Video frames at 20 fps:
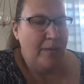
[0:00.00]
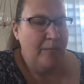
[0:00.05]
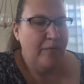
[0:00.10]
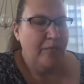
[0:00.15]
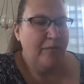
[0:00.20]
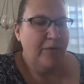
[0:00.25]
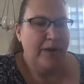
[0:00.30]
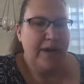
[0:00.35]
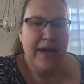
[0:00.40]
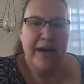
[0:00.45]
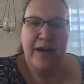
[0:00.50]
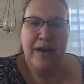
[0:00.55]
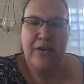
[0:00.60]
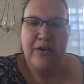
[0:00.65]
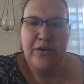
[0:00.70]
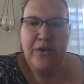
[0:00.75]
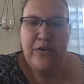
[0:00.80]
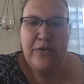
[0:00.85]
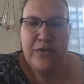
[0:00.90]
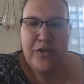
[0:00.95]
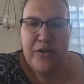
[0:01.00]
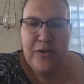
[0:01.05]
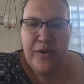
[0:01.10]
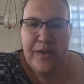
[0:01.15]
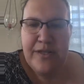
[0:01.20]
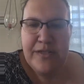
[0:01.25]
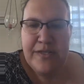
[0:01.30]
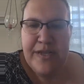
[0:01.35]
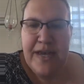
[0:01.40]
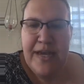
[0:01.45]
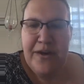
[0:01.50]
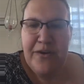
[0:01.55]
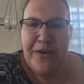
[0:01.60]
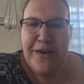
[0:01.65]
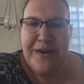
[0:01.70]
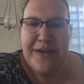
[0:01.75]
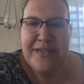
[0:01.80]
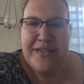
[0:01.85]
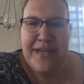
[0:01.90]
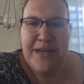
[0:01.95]
for getting our new students and our
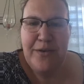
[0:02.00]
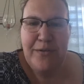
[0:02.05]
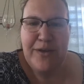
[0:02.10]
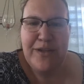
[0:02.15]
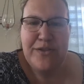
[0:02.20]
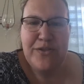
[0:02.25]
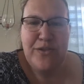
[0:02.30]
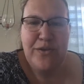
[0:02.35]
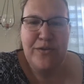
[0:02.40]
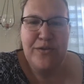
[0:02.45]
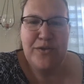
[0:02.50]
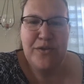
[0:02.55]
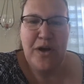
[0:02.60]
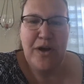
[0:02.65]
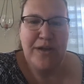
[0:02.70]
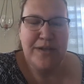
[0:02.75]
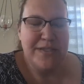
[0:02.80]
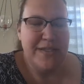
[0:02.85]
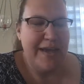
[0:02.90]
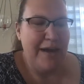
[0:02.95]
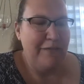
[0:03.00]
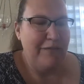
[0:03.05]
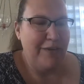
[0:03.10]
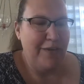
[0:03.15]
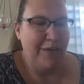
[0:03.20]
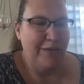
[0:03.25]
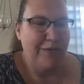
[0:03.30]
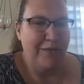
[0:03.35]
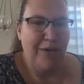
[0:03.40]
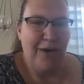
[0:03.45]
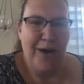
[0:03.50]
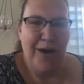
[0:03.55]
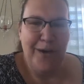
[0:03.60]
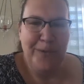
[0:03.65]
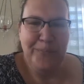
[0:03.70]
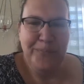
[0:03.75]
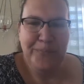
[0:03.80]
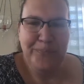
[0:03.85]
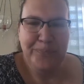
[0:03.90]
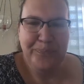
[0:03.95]
continuing students all set for the fall.